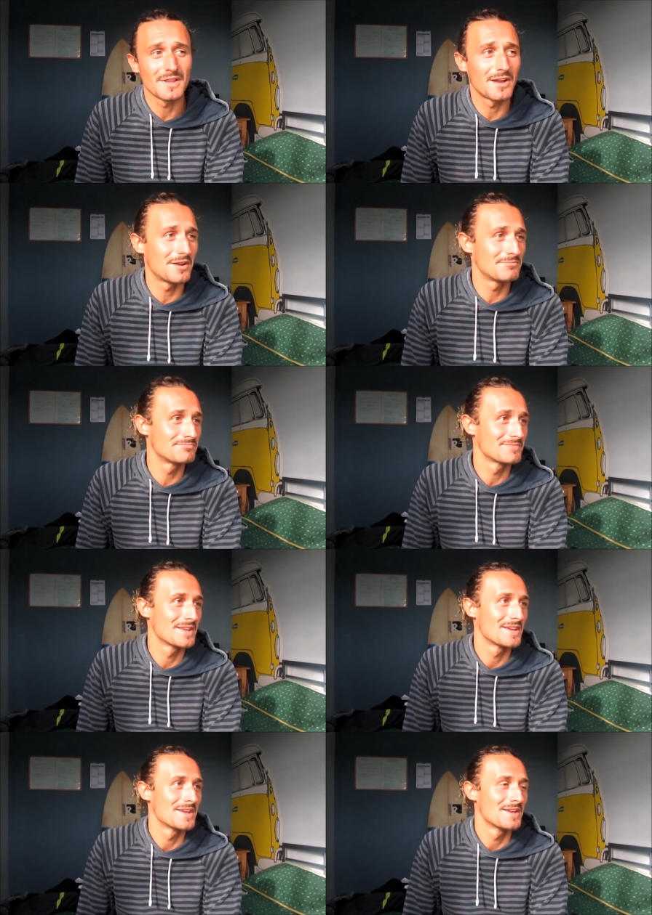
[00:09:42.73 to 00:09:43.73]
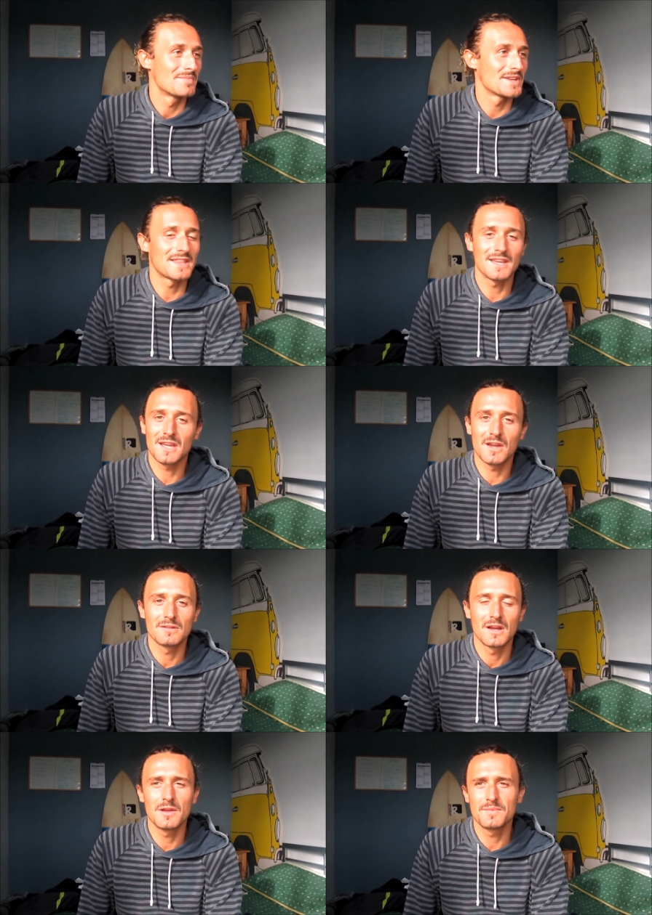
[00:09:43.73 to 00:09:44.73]
Um, but yeah, there you
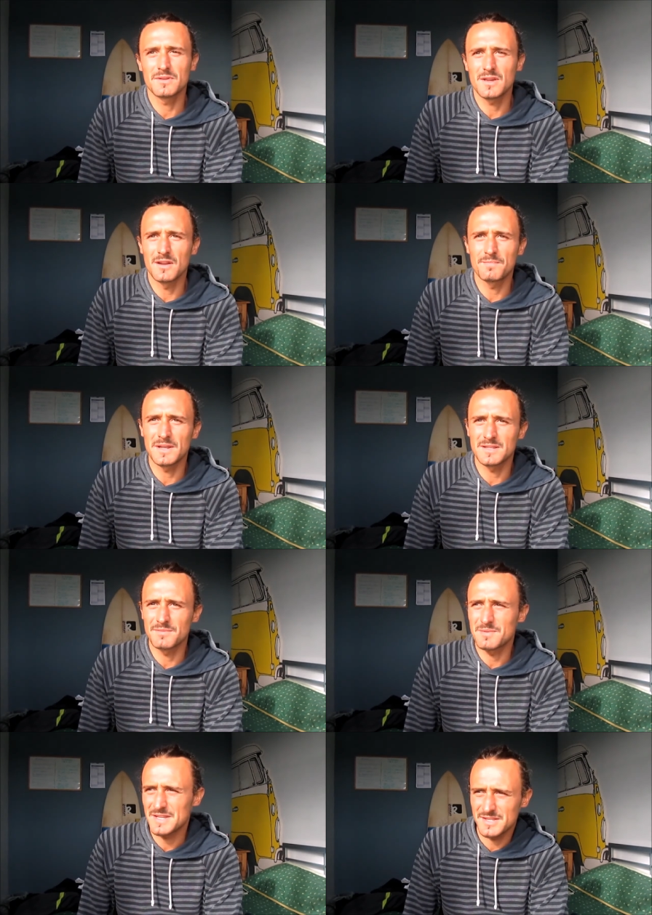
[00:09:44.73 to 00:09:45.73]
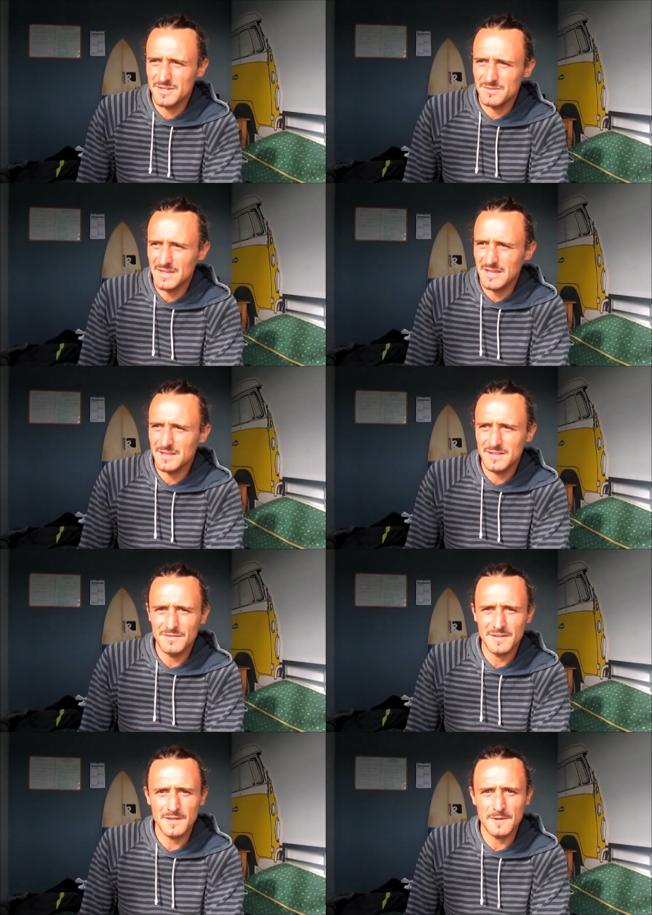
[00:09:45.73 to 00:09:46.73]
go. Hope you kind of picked up the message I was getting in this
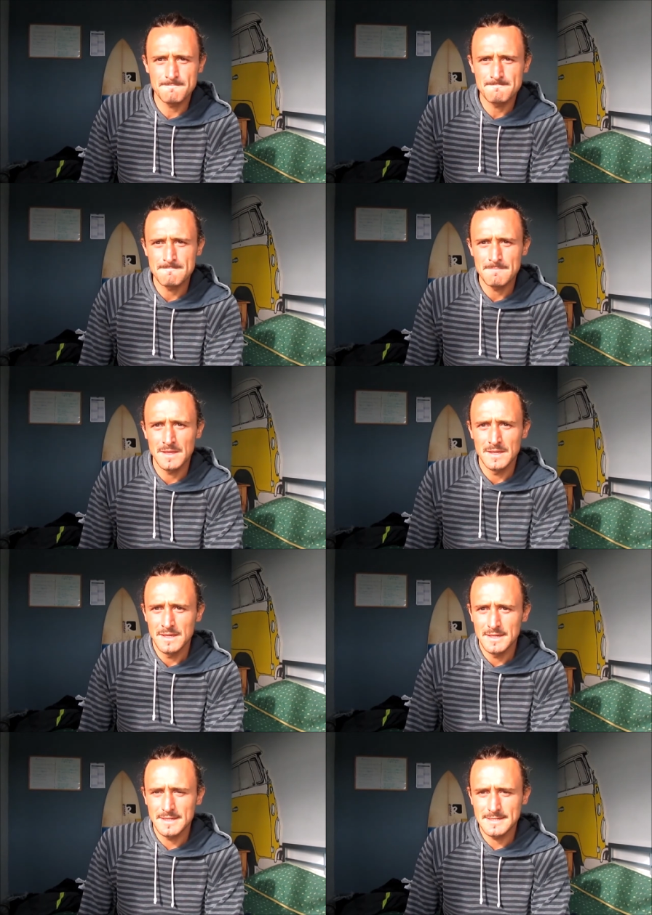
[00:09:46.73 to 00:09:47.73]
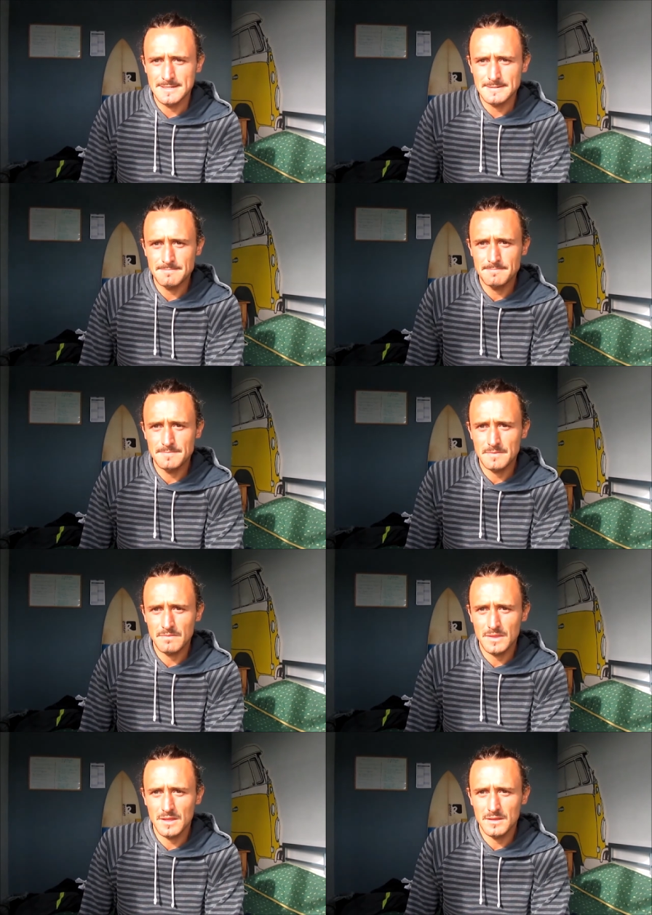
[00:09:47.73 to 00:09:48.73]
video. Um,
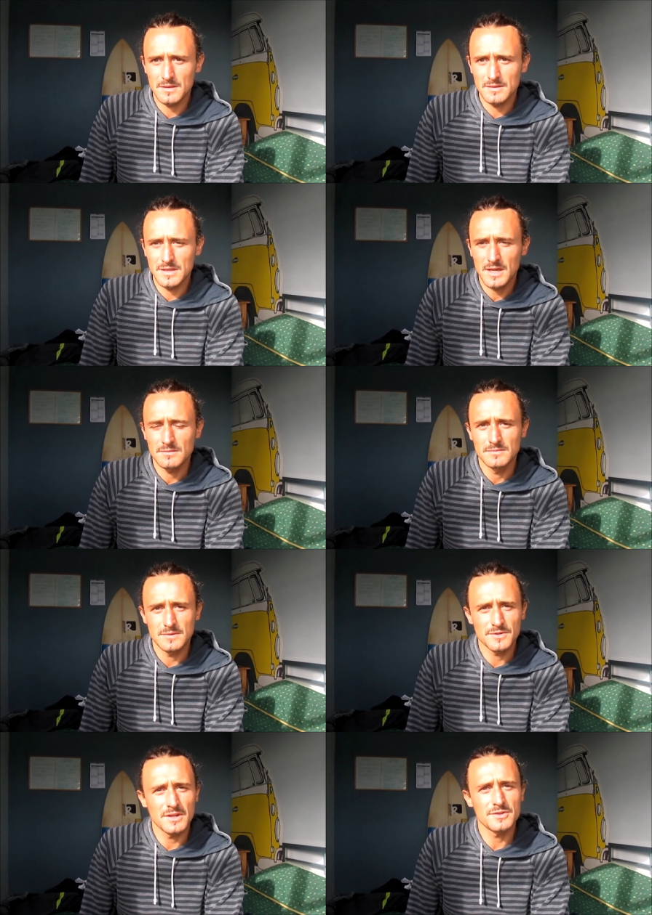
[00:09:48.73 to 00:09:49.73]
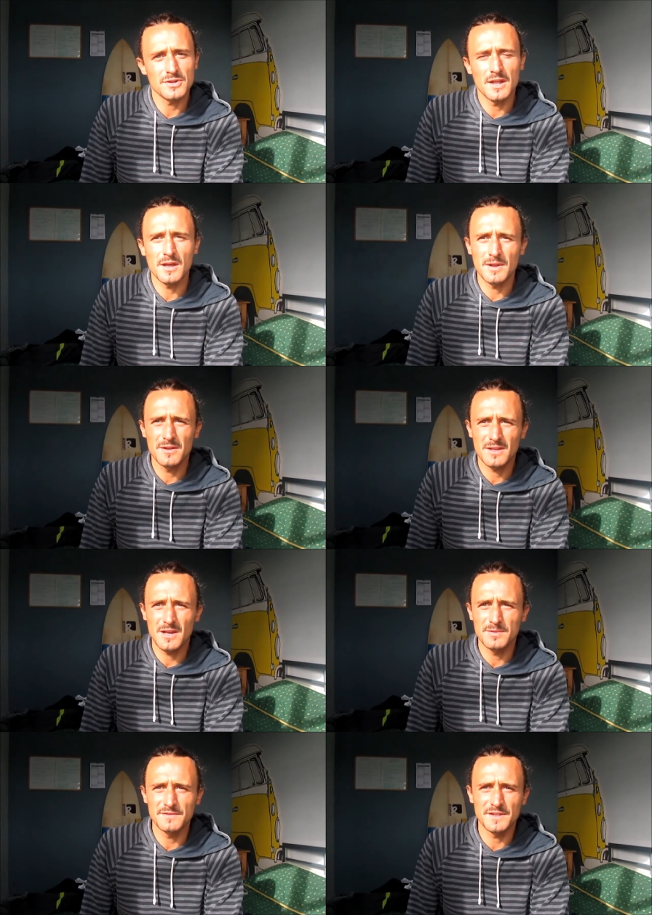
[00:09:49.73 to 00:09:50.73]
yeah, I'm going to try and upload a
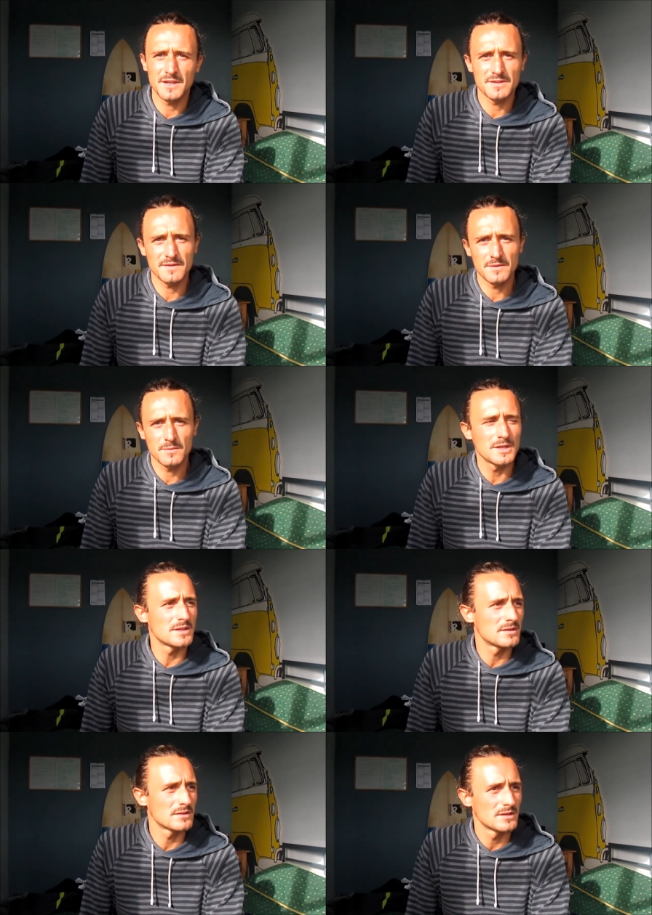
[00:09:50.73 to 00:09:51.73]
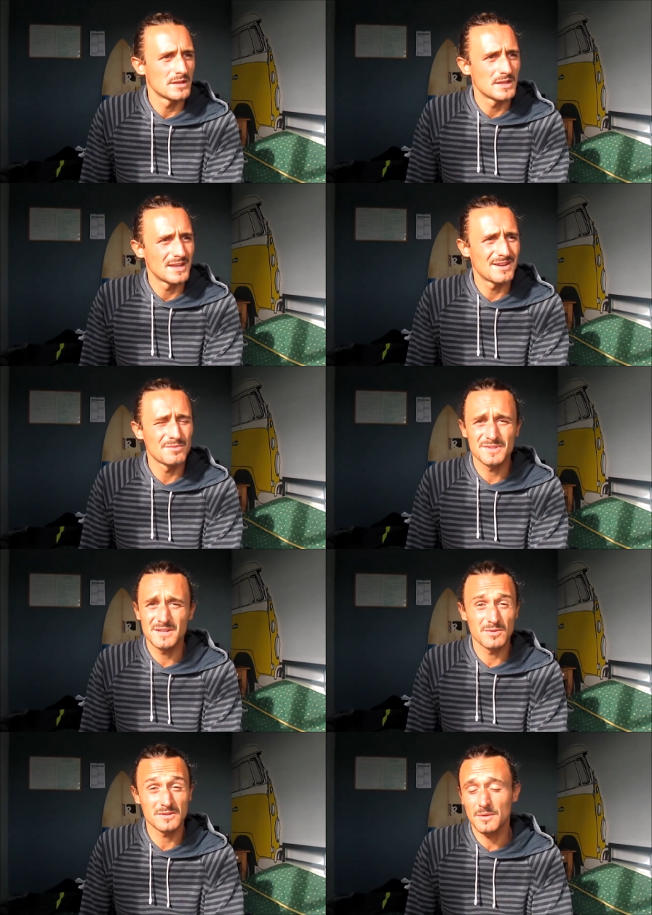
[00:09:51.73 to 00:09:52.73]
couple of videos every week and we'll
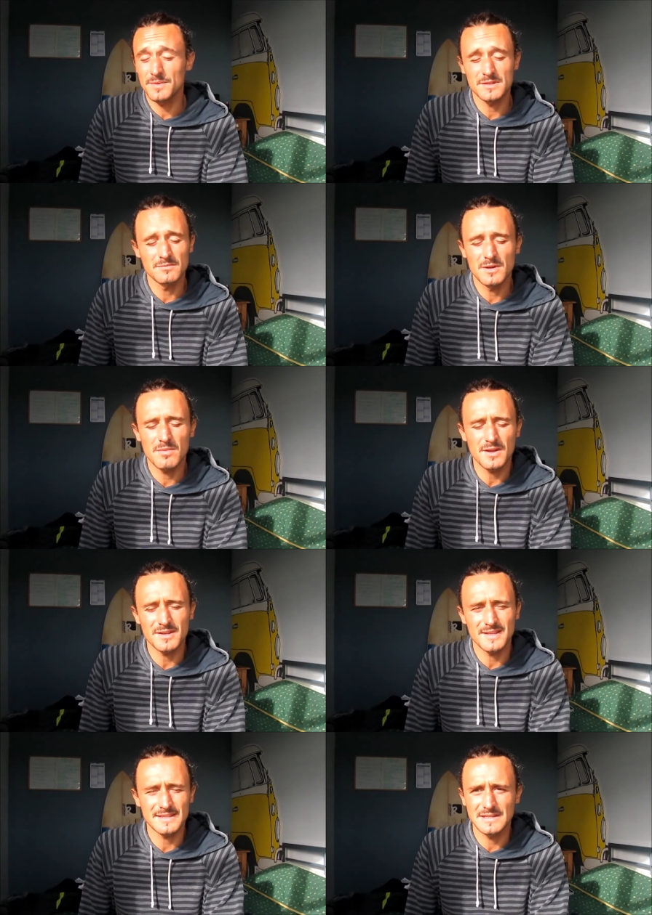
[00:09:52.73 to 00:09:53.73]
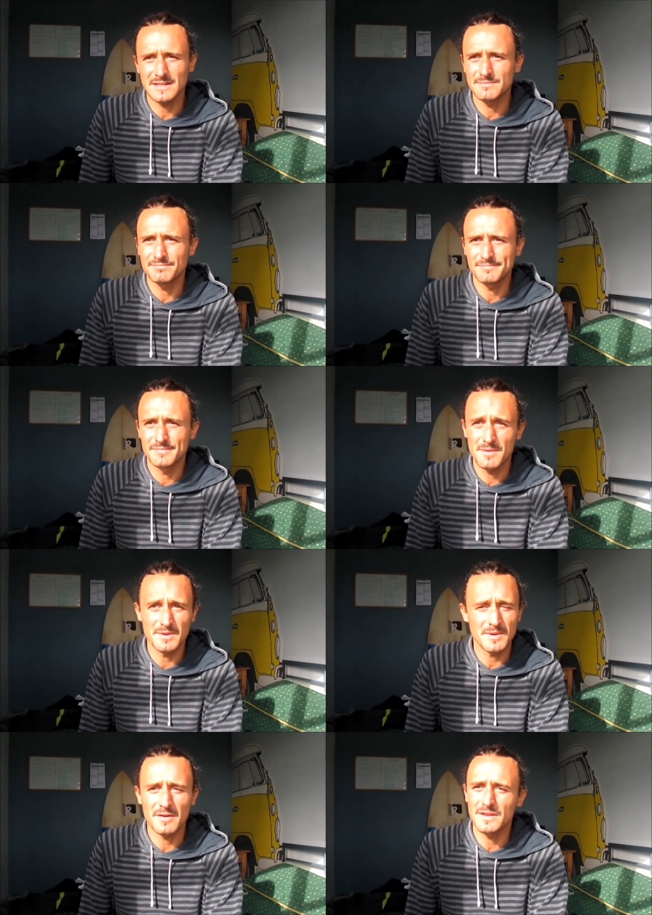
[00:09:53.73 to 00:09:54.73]
see what topic's on my mind at that time. Might
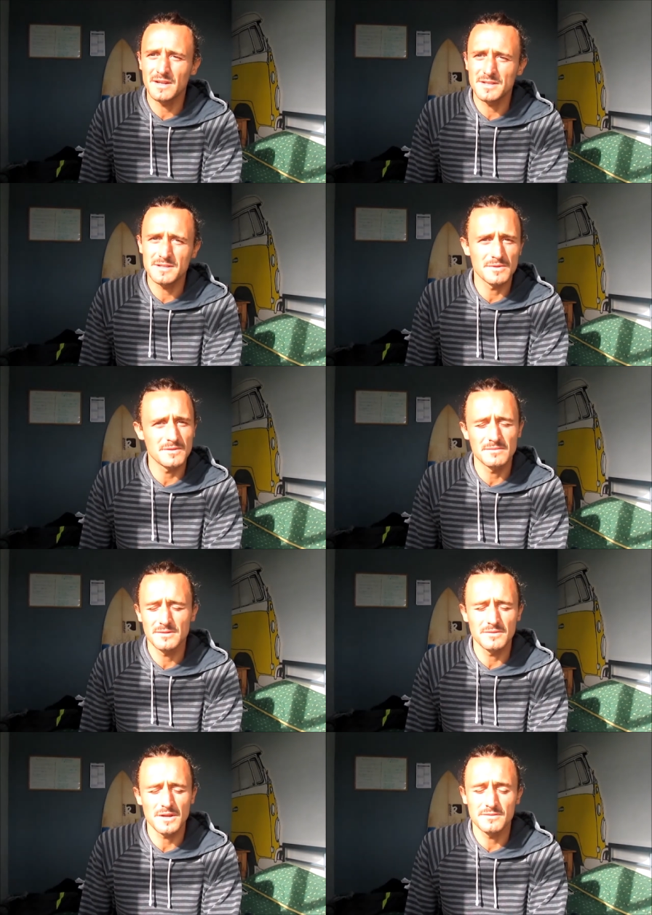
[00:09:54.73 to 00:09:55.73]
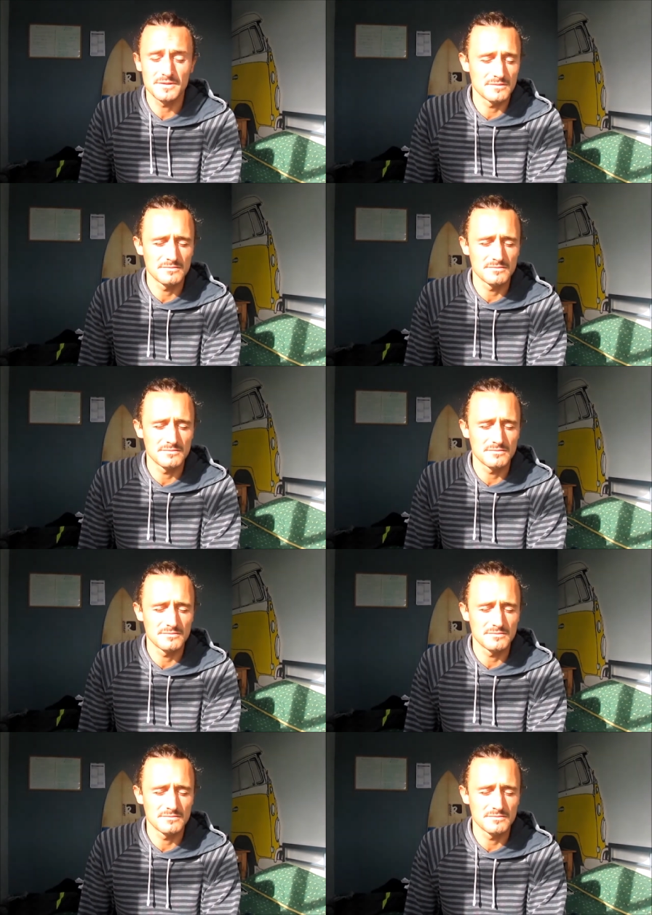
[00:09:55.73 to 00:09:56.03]
be about veganism, who, who knows?